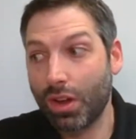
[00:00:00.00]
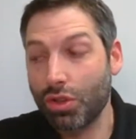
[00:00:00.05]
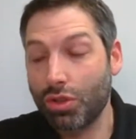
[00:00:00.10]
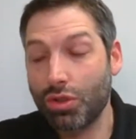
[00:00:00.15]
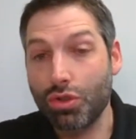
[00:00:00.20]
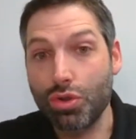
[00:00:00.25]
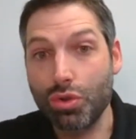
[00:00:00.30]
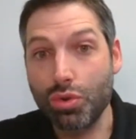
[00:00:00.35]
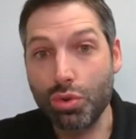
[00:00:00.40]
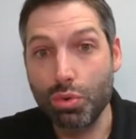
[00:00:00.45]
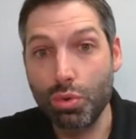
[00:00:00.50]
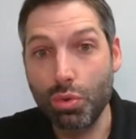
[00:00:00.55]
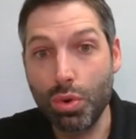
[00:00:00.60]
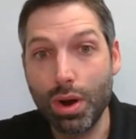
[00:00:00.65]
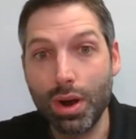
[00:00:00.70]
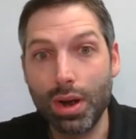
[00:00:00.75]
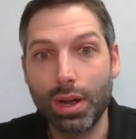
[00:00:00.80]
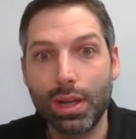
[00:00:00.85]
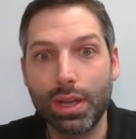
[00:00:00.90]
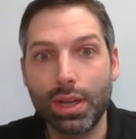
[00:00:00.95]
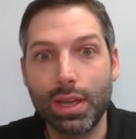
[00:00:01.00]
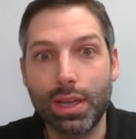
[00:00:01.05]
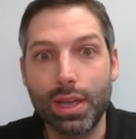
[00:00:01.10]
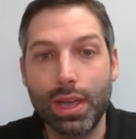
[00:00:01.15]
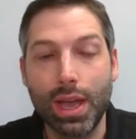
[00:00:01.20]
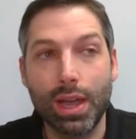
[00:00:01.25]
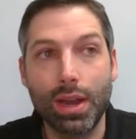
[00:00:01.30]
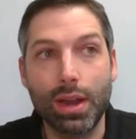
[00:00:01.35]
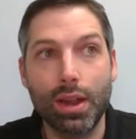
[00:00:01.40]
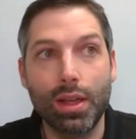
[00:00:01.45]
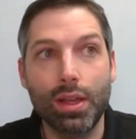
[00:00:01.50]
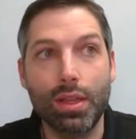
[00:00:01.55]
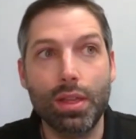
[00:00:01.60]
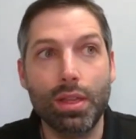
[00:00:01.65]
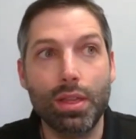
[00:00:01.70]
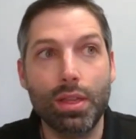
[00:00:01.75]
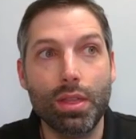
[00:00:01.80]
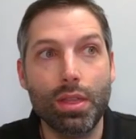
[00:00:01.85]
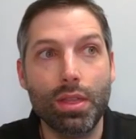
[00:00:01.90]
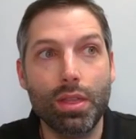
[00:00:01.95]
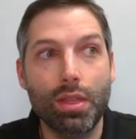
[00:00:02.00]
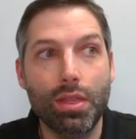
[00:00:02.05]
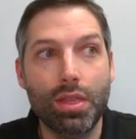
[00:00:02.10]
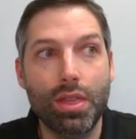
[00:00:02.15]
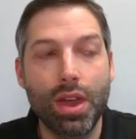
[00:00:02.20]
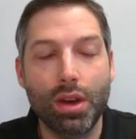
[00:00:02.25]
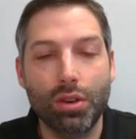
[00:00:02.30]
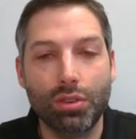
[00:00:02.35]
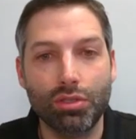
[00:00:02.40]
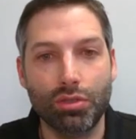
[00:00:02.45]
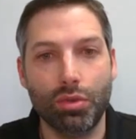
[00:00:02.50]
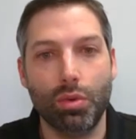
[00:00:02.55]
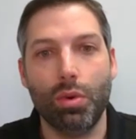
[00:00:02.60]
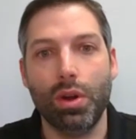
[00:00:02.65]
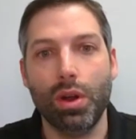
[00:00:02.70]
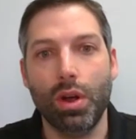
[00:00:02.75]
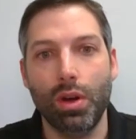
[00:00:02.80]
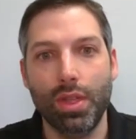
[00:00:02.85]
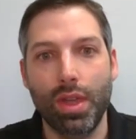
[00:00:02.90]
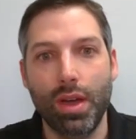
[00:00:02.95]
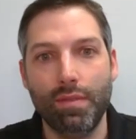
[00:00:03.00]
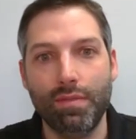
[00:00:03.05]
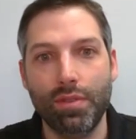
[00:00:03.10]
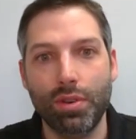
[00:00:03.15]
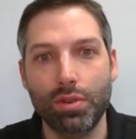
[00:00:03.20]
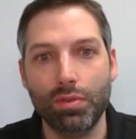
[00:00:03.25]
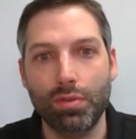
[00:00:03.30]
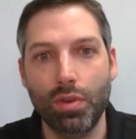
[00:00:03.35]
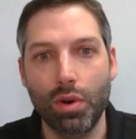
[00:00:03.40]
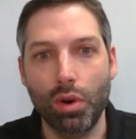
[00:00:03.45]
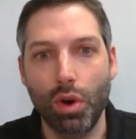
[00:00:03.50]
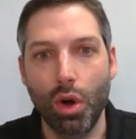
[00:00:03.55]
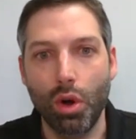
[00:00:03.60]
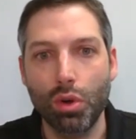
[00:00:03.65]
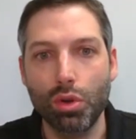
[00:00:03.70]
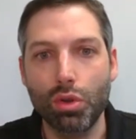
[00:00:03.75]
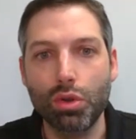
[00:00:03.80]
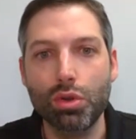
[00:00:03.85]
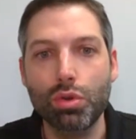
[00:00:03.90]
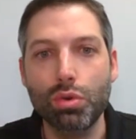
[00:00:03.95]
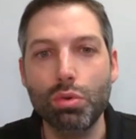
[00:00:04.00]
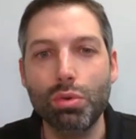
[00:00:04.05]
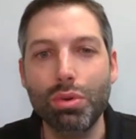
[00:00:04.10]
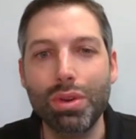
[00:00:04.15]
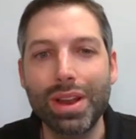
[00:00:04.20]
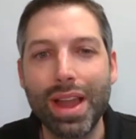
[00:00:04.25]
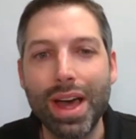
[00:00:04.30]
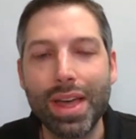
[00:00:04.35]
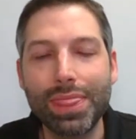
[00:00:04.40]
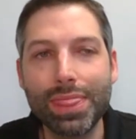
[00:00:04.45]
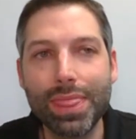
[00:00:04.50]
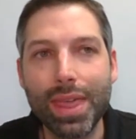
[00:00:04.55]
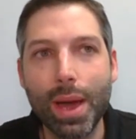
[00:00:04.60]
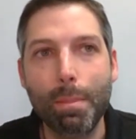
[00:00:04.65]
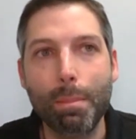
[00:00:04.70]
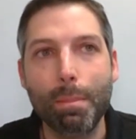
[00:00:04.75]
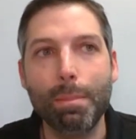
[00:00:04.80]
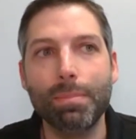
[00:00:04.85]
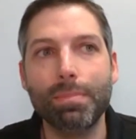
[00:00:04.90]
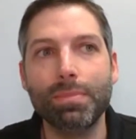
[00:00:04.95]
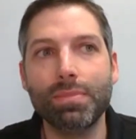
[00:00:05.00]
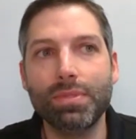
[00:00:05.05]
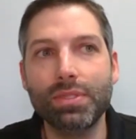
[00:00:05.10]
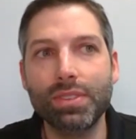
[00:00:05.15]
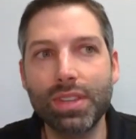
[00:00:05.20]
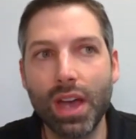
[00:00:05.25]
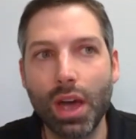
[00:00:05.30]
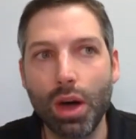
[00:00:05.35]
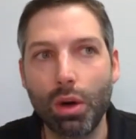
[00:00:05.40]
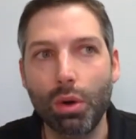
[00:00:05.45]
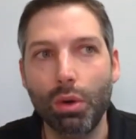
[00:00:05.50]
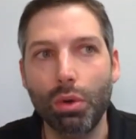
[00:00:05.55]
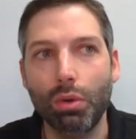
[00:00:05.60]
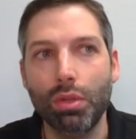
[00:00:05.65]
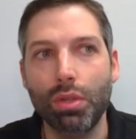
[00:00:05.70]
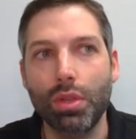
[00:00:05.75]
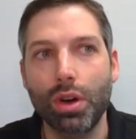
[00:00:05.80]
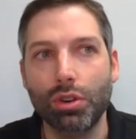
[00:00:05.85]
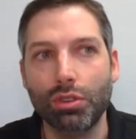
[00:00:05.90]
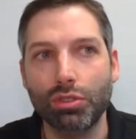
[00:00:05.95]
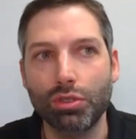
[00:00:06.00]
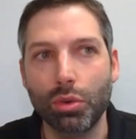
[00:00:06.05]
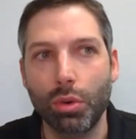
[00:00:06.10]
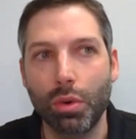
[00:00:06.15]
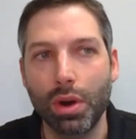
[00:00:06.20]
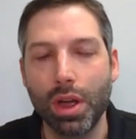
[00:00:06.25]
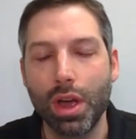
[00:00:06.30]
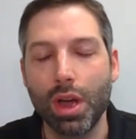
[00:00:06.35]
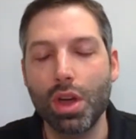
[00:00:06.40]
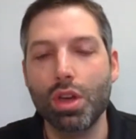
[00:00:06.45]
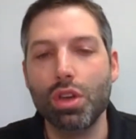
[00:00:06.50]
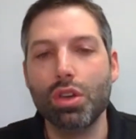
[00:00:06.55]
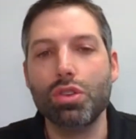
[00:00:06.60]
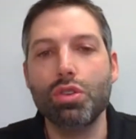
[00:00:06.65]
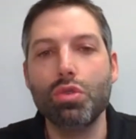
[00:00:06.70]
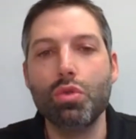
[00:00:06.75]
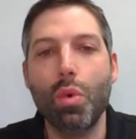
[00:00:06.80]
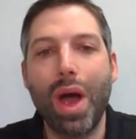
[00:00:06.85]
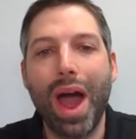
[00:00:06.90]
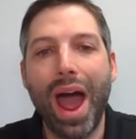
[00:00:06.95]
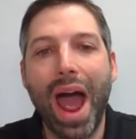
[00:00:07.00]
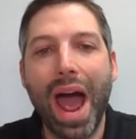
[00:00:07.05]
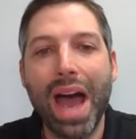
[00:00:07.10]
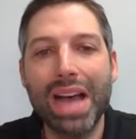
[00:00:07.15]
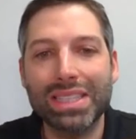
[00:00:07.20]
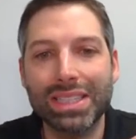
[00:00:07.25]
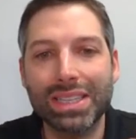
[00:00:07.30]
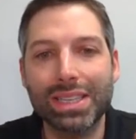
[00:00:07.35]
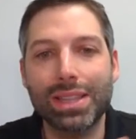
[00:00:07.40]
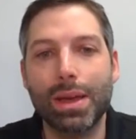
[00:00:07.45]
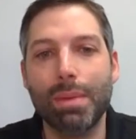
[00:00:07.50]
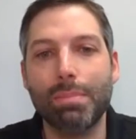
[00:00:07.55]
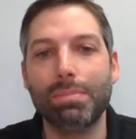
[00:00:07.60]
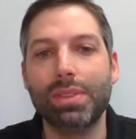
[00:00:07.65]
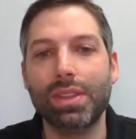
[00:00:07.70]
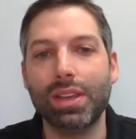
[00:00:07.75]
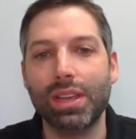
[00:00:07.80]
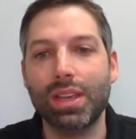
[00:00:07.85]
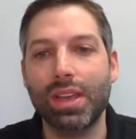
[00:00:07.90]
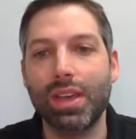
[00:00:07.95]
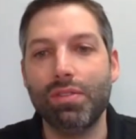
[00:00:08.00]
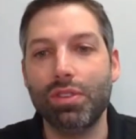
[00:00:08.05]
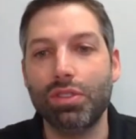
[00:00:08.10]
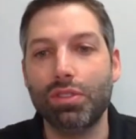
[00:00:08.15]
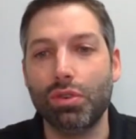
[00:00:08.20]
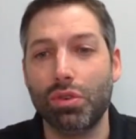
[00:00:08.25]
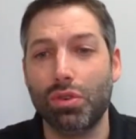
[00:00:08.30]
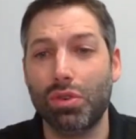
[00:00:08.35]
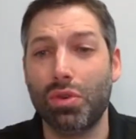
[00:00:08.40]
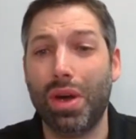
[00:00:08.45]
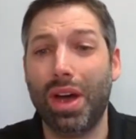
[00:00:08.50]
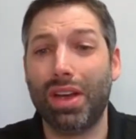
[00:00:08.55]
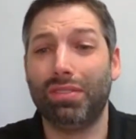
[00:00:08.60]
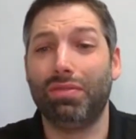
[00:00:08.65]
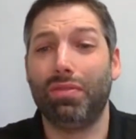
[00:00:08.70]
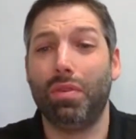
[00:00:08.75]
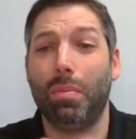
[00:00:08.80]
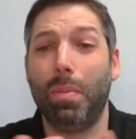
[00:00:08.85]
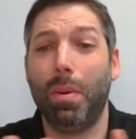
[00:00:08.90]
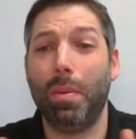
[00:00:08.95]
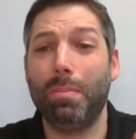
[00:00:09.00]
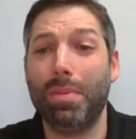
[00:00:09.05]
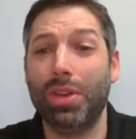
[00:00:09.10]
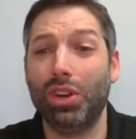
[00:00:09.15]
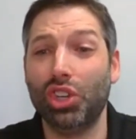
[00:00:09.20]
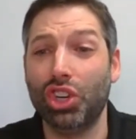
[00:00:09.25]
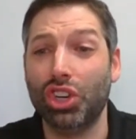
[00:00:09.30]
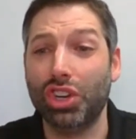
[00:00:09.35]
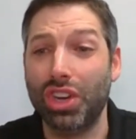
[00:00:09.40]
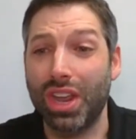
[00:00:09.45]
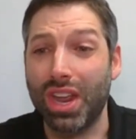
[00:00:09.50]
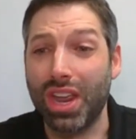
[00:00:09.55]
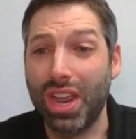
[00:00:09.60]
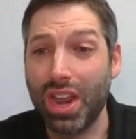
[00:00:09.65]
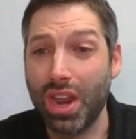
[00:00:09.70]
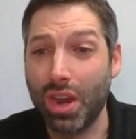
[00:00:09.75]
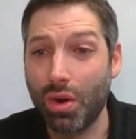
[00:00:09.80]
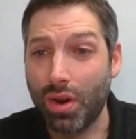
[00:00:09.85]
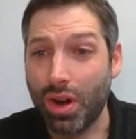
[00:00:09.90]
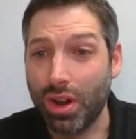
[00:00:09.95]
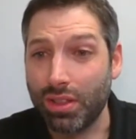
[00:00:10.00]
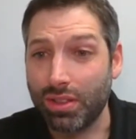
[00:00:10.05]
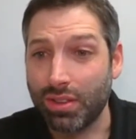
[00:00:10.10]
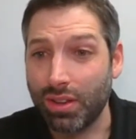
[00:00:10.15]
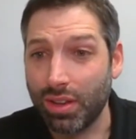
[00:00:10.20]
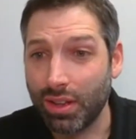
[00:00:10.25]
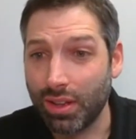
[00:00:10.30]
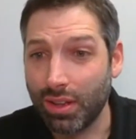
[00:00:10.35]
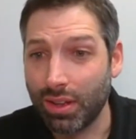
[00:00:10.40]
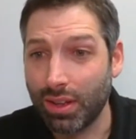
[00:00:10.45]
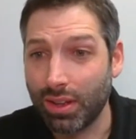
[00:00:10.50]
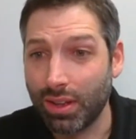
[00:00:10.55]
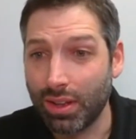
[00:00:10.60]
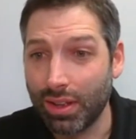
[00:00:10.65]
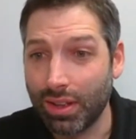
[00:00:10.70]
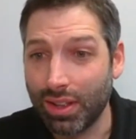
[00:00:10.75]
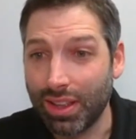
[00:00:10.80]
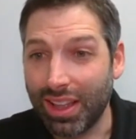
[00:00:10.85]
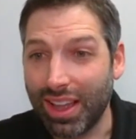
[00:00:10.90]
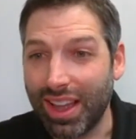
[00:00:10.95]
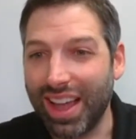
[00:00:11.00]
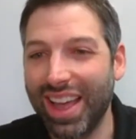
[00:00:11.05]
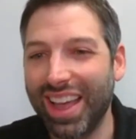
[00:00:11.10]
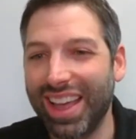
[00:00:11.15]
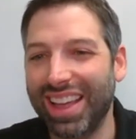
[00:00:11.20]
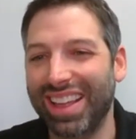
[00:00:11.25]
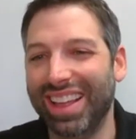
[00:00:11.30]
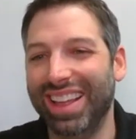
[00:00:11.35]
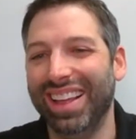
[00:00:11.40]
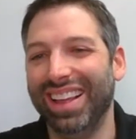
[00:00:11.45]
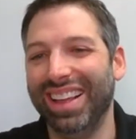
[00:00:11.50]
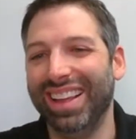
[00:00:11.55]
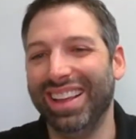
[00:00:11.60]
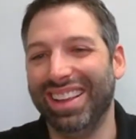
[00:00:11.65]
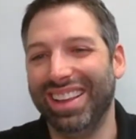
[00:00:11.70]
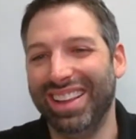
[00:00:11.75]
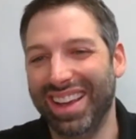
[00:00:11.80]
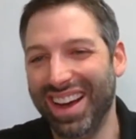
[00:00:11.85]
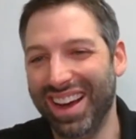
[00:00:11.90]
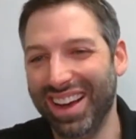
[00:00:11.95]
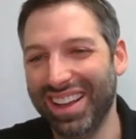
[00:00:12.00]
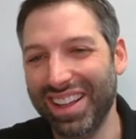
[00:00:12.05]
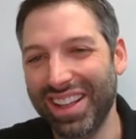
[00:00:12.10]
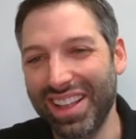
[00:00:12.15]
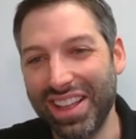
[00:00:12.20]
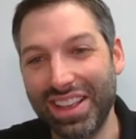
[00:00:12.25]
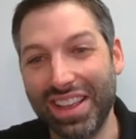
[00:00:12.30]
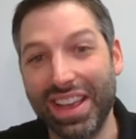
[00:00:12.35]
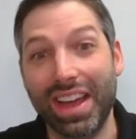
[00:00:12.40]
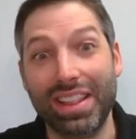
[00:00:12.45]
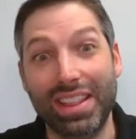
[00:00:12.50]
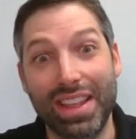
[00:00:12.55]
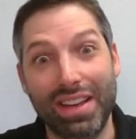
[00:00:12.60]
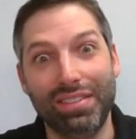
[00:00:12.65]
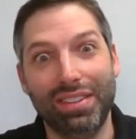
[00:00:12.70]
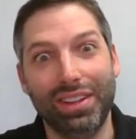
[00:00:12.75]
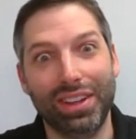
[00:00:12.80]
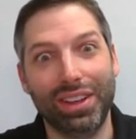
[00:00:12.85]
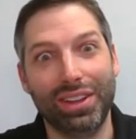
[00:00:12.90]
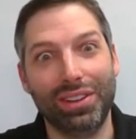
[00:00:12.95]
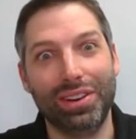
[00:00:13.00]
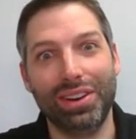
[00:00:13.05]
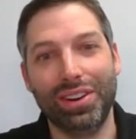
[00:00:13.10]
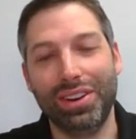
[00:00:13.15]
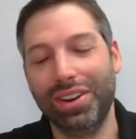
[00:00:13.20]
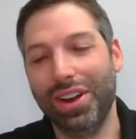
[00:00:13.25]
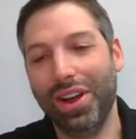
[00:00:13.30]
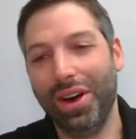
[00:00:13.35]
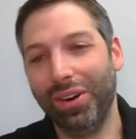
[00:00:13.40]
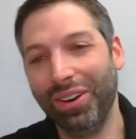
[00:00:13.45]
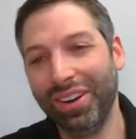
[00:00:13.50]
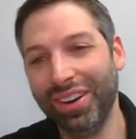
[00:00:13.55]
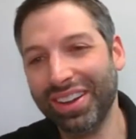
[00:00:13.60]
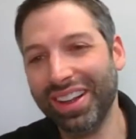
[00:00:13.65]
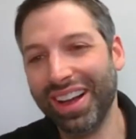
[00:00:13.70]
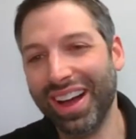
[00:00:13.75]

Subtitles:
You get their story on that first phone call. You let them tell their story. You ask them to give it to you. You ask for permission to hear it. yeah, Dave, like you didn't know.